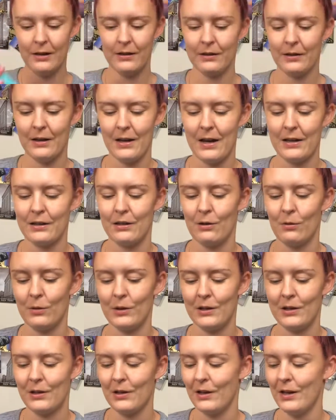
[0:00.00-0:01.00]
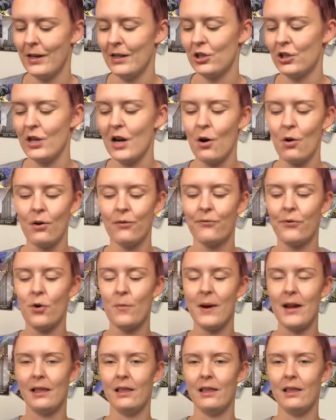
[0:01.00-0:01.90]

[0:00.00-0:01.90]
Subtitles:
So that's always good. Shower foam.